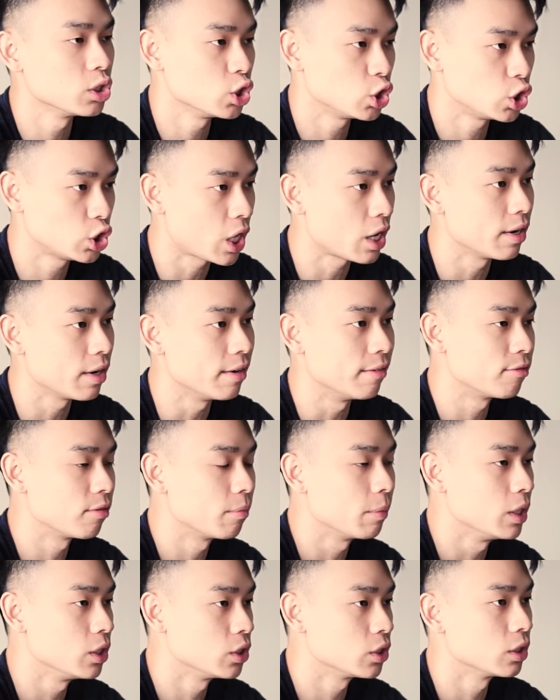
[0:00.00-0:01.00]
share
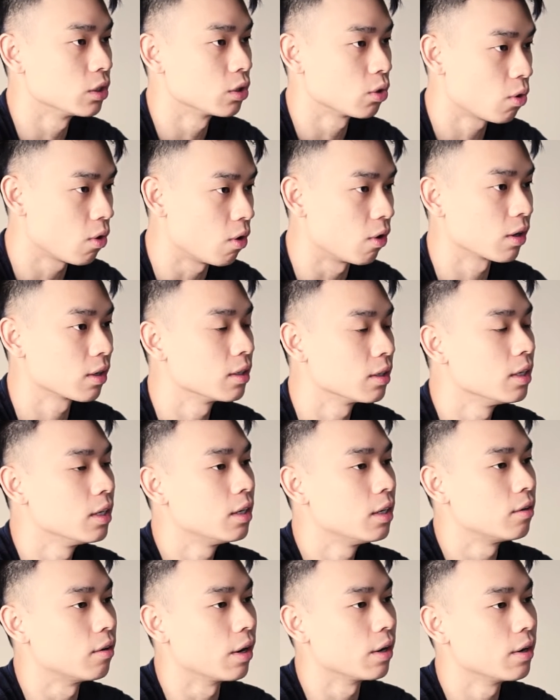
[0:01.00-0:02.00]
information, talk,
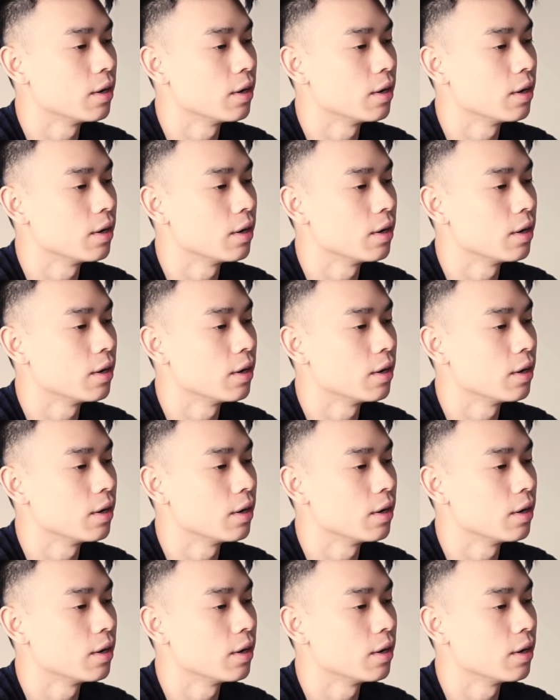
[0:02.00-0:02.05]
right?